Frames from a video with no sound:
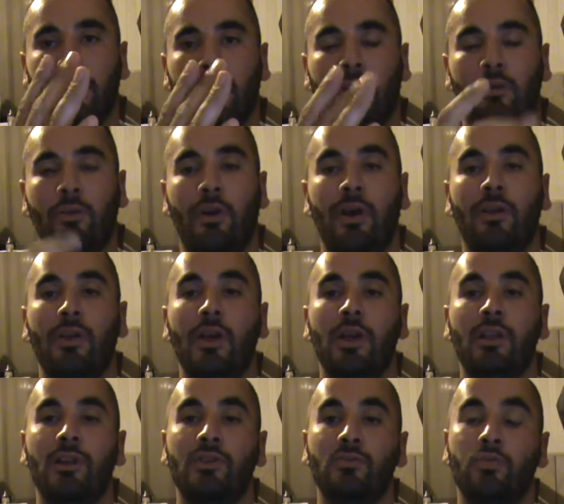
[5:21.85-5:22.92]
Well,
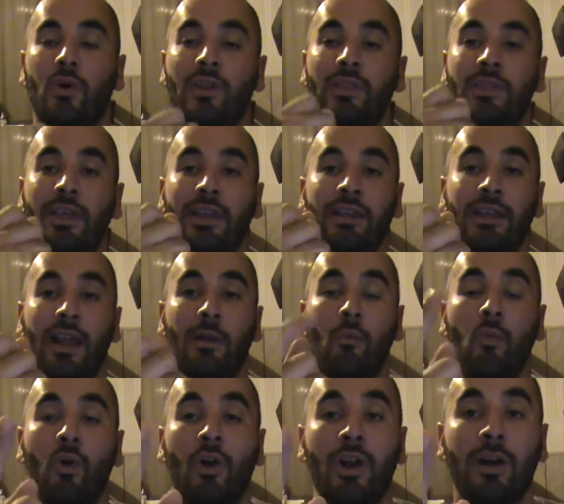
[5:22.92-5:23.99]
there's one thing that
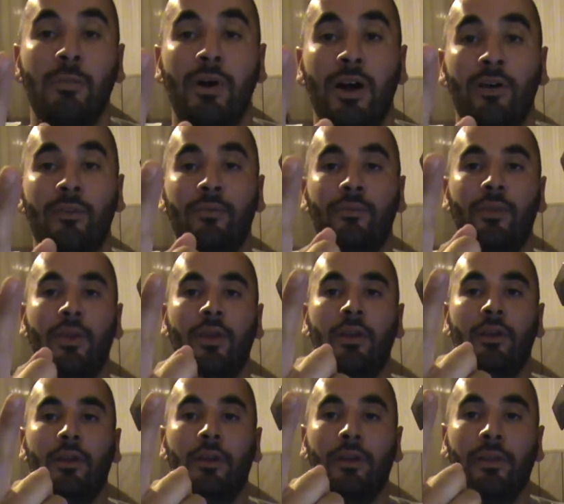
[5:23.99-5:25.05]
I'm worried about.
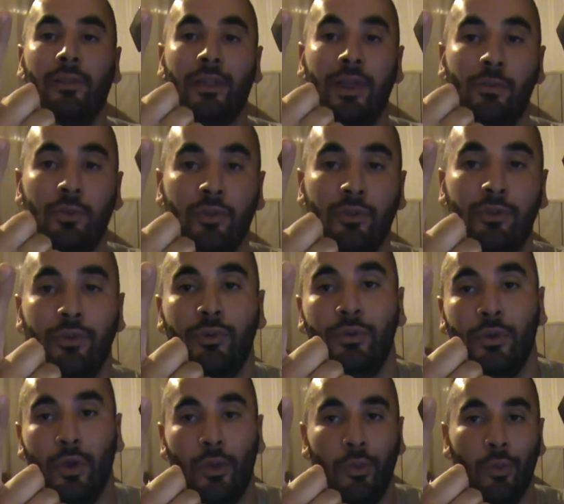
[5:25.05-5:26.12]
Then we'll do
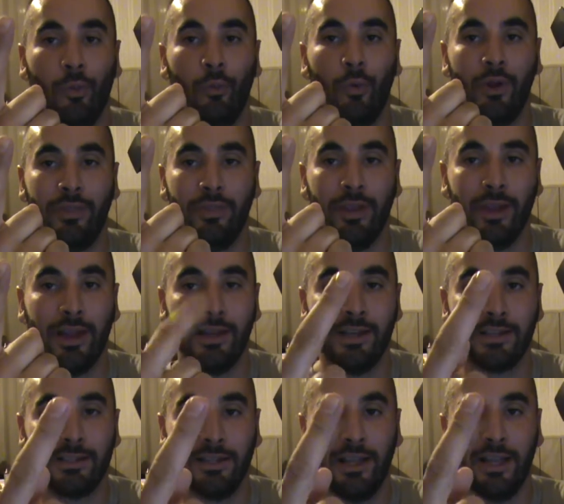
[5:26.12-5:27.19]
the one thing I
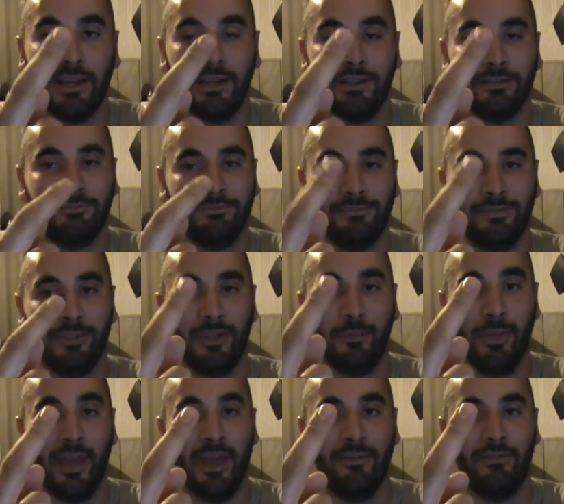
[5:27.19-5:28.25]
dislike, the
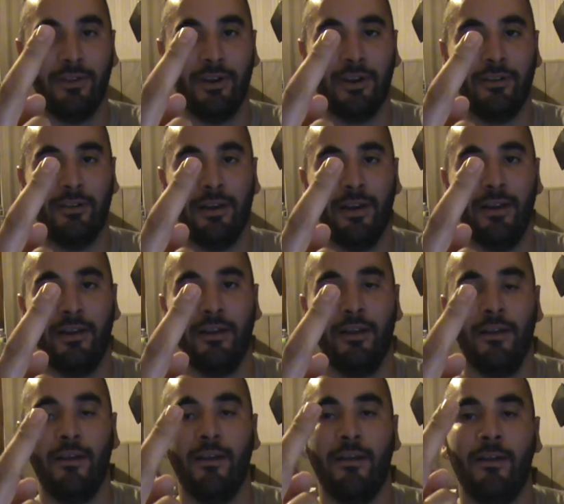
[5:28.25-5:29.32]
bad finger, right?
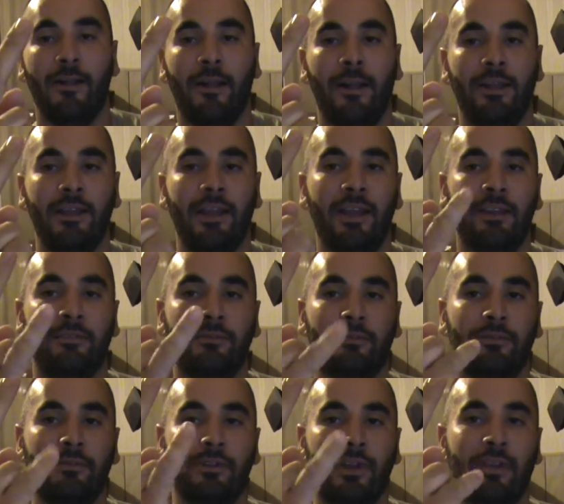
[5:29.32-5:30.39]
And then
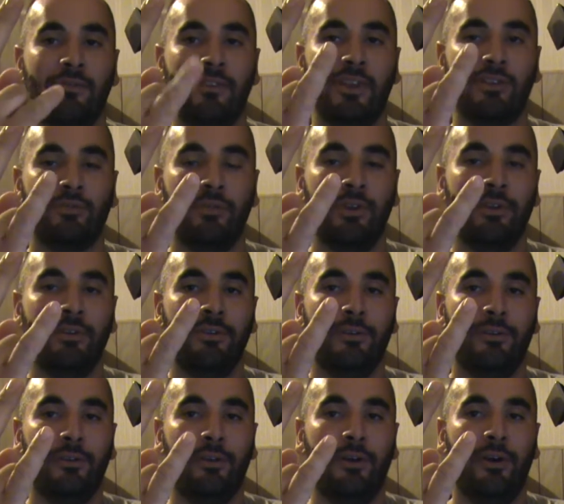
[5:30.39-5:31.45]
we'll give this one
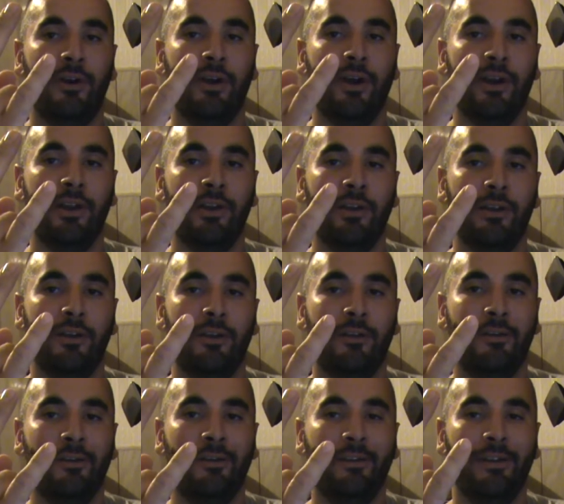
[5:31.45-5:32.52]
on
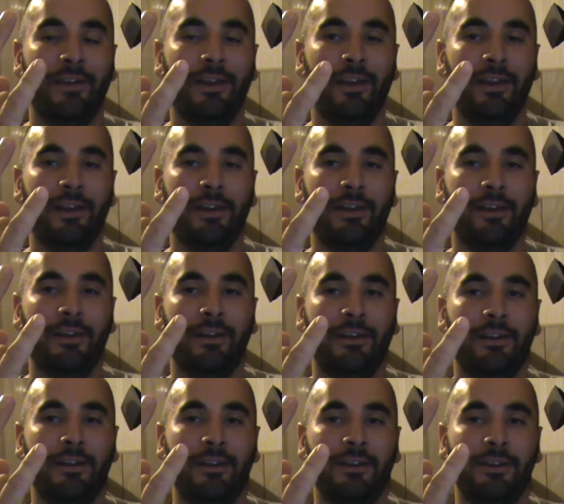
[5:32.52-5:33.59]
a
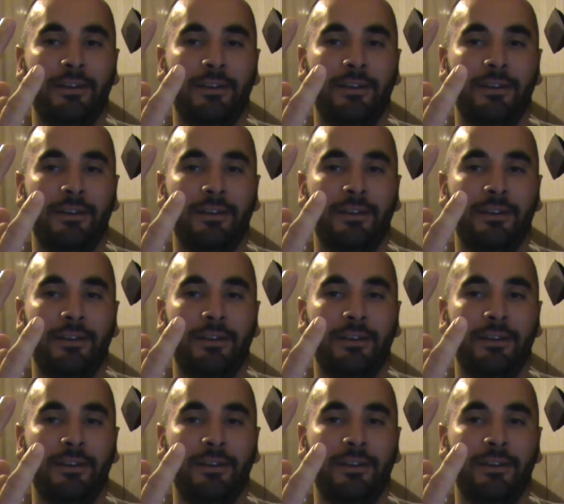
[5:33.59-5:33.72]
uh,